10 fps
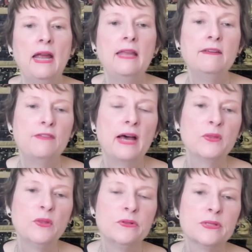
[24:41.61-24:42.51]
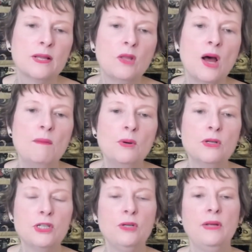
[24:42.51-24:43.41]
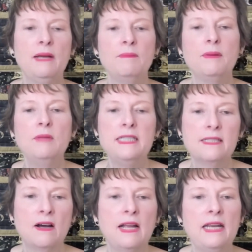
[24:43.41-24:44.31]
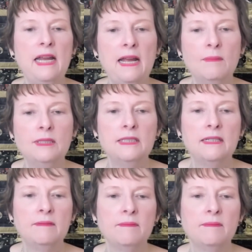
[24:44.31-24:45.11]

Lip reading: and the fact that there's a lot more to him than we saw in Hamilton.